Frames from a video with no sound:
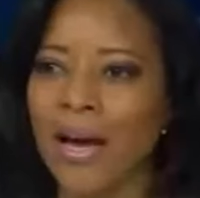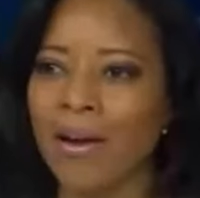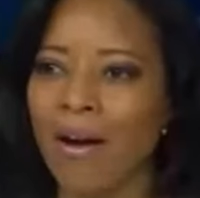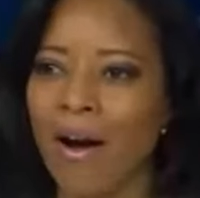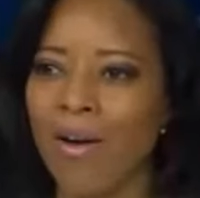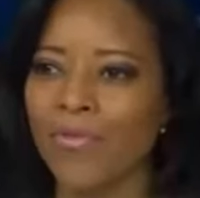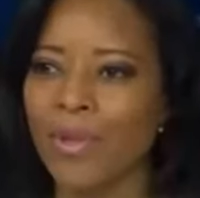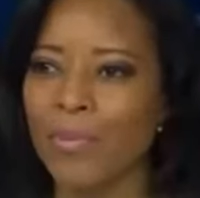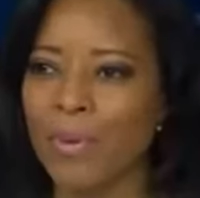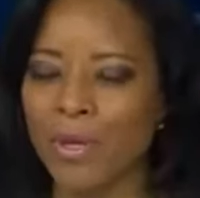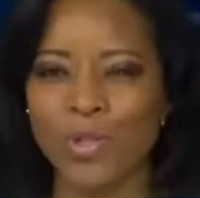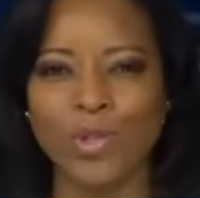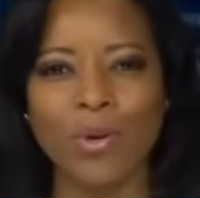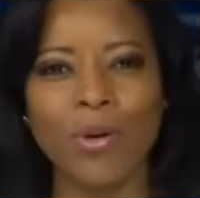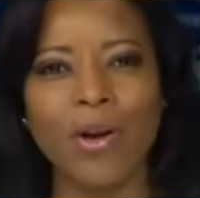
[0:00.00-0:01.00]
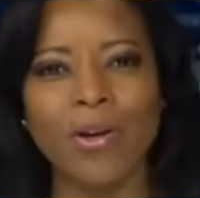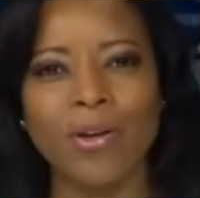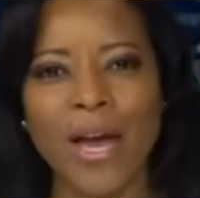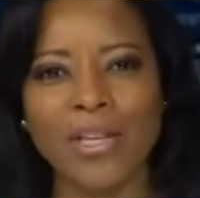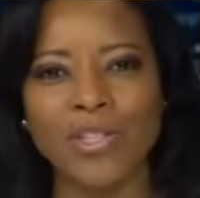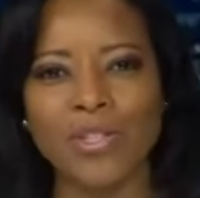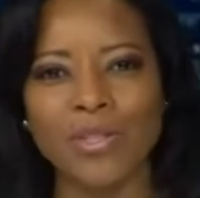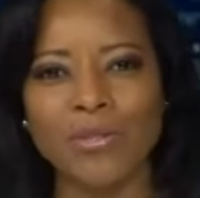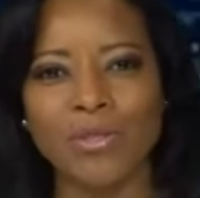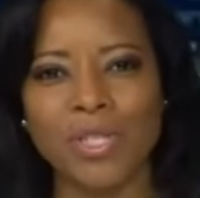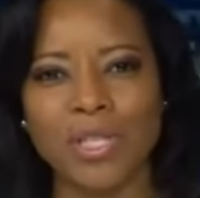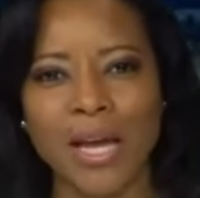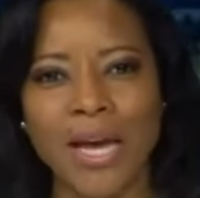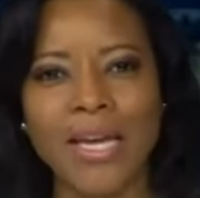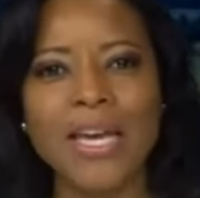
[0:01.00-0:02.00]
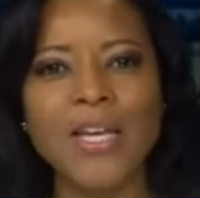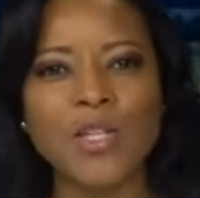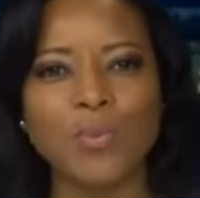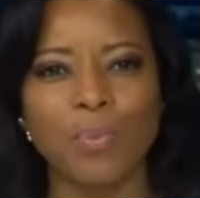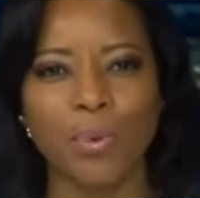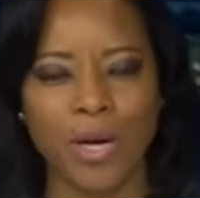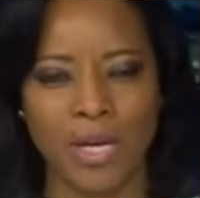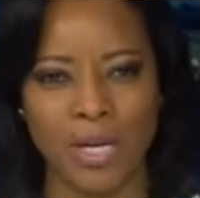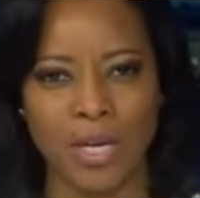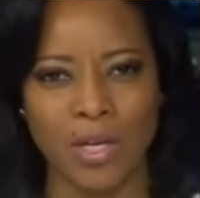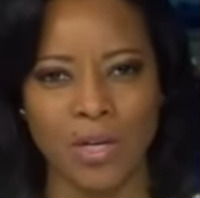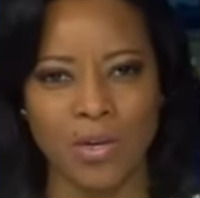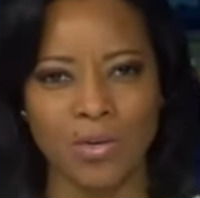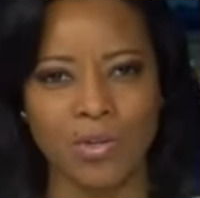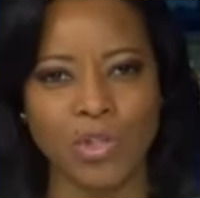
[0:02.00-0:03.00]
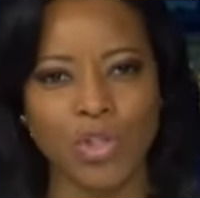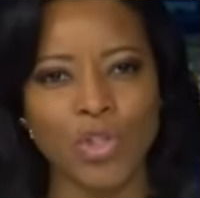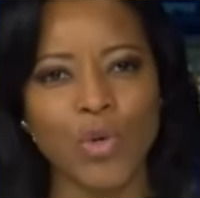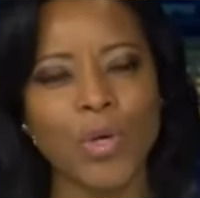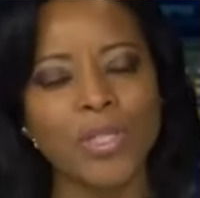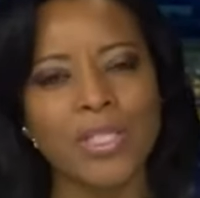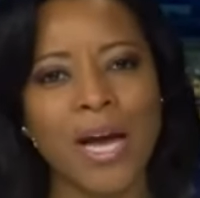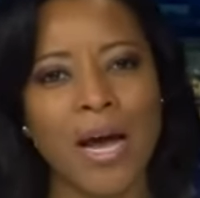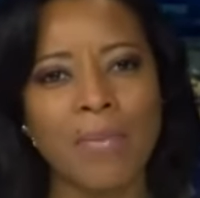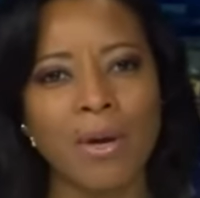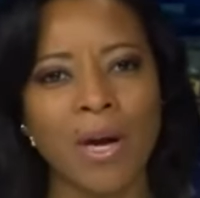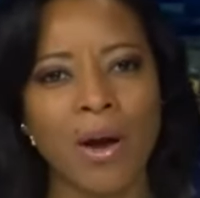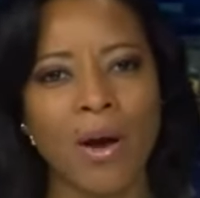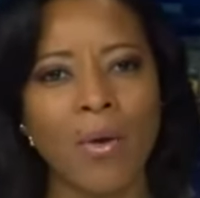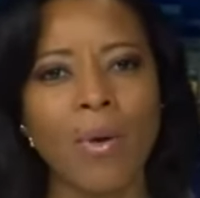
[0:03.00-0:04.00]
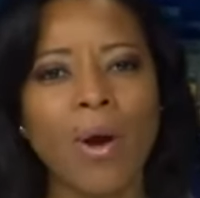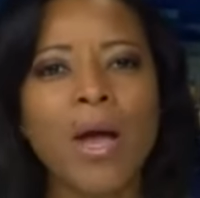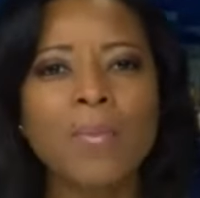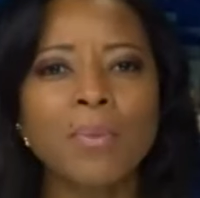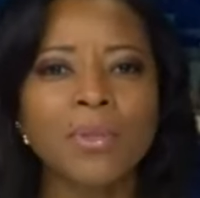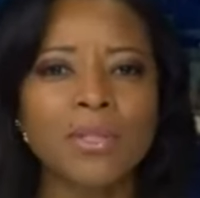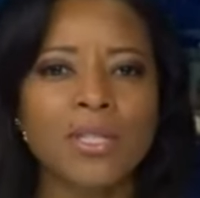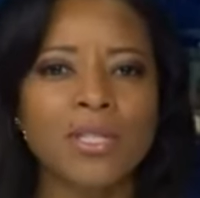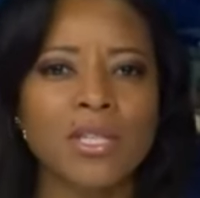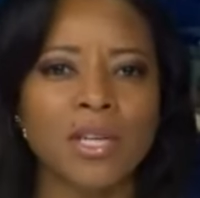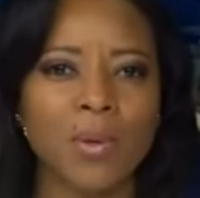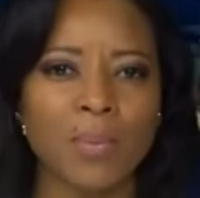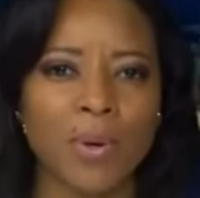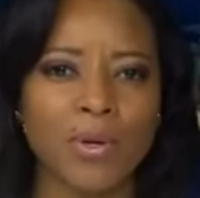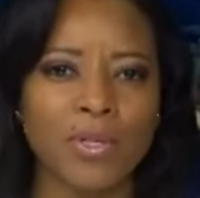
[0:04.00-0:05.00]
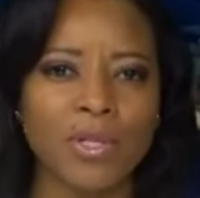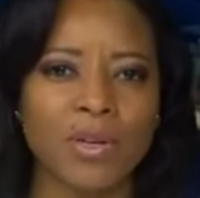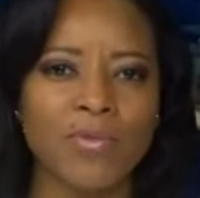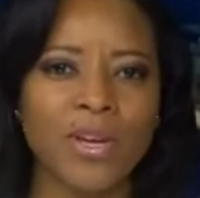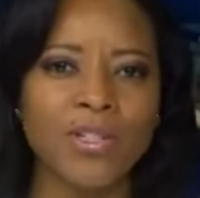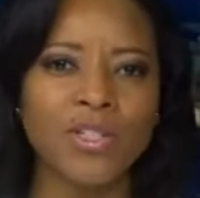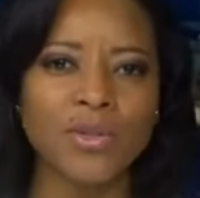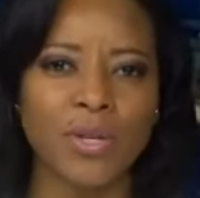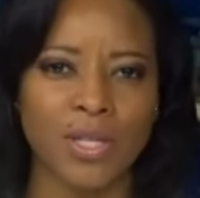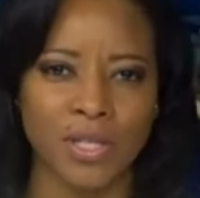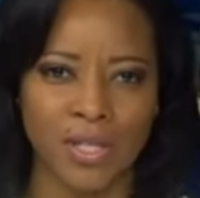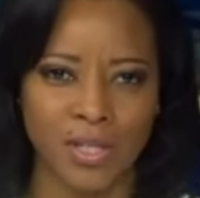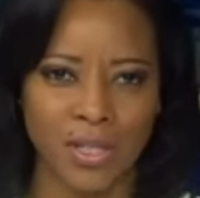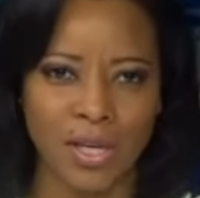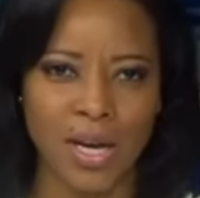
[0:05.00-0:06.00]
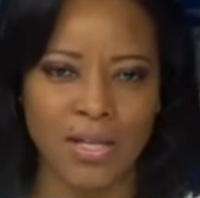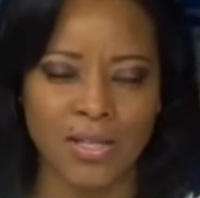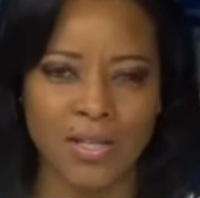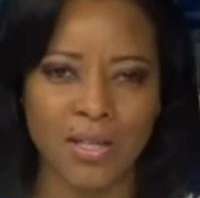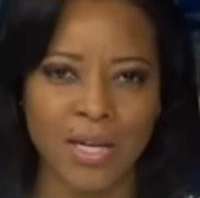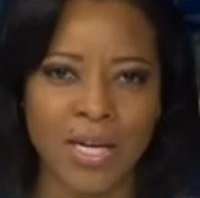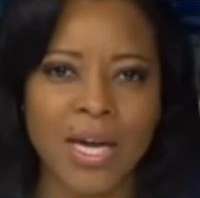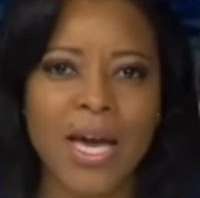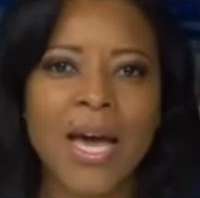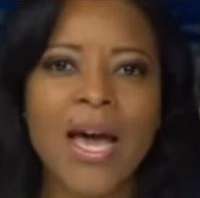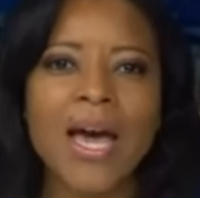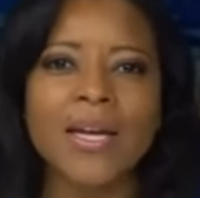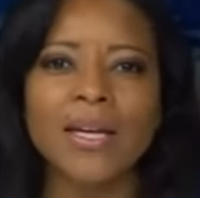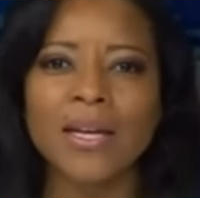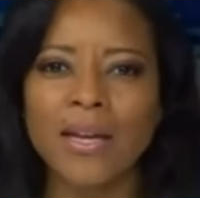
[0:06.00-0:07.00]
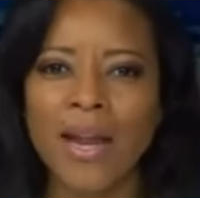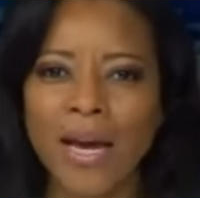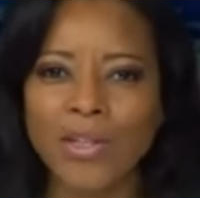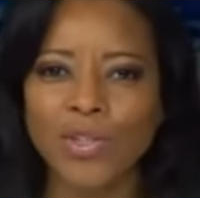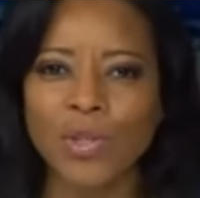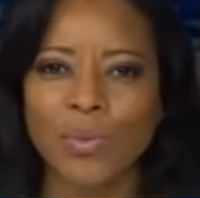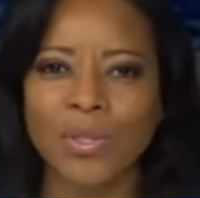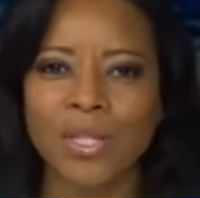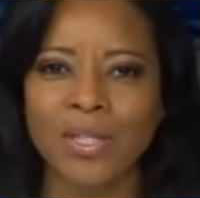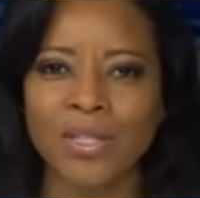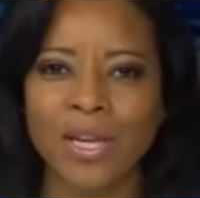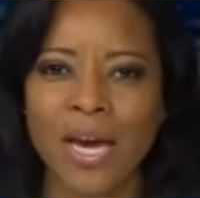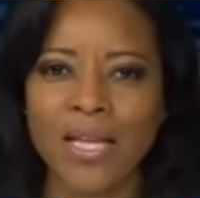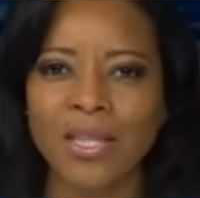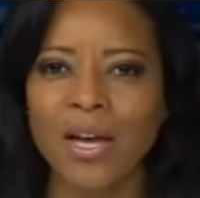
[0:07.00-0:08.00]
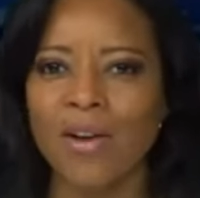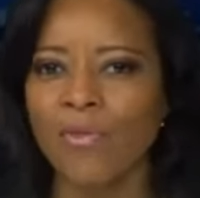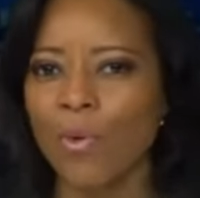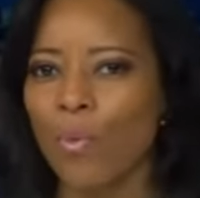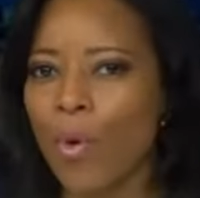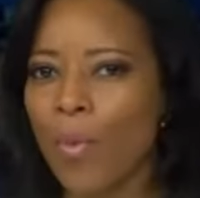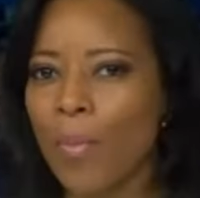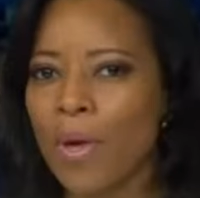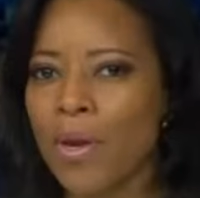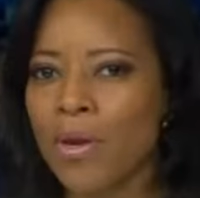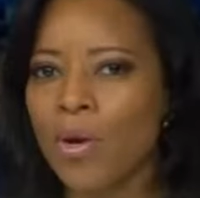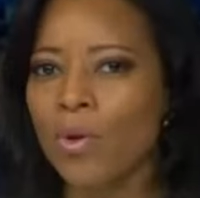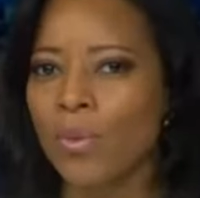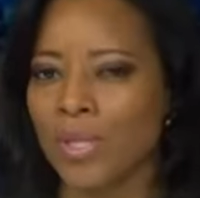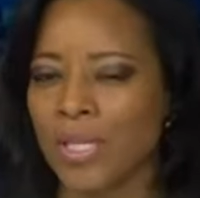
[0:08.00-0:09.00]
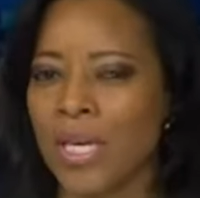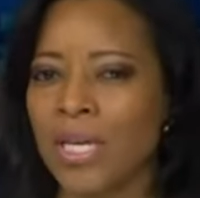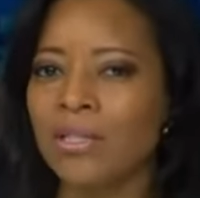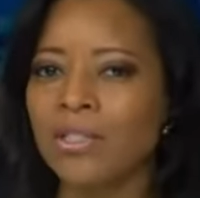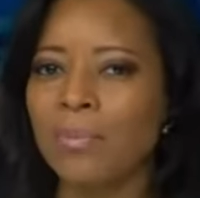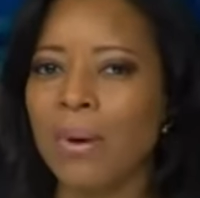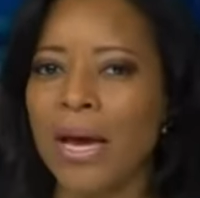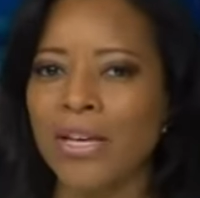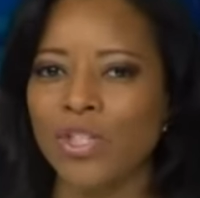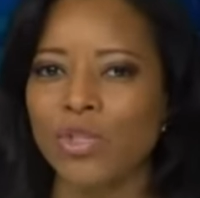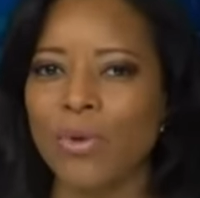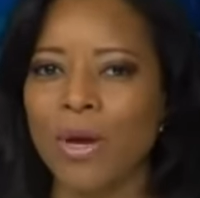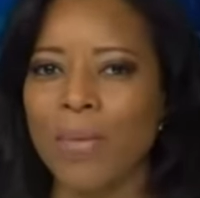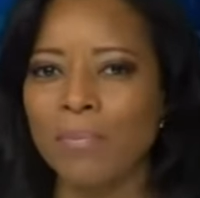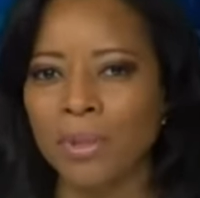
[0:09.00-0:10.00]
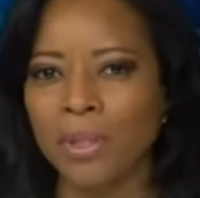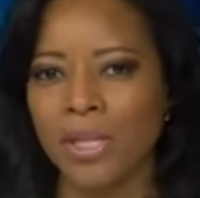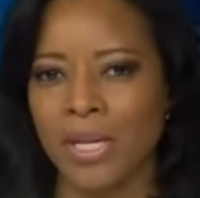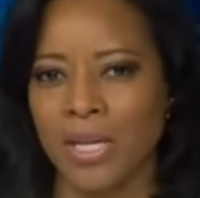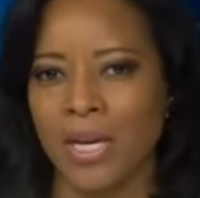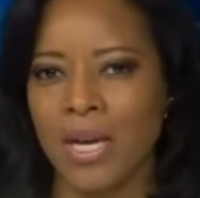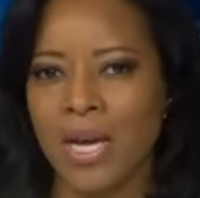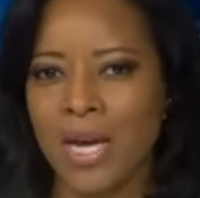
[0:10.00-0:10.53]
night off. The big story on Action News tonight is breaking news. A short time ago, police took a person of interest into custody in connection with the death of a woman who was killed by a stray bullet.